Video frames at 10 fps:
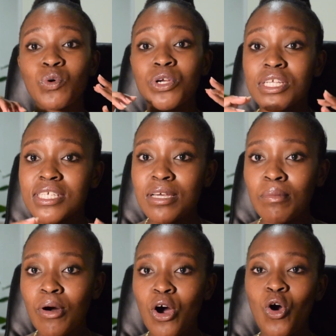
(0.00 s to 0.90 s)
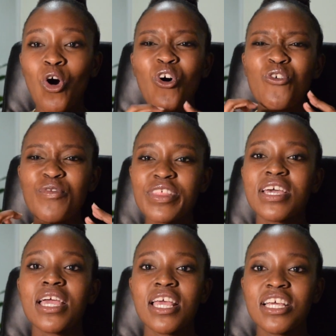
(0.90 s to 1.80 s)
auditing mark over
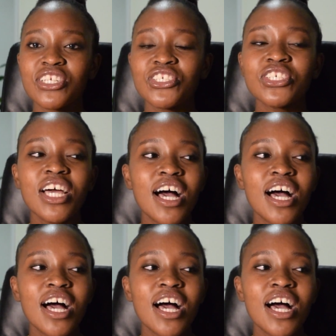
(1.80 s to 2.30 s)
the edge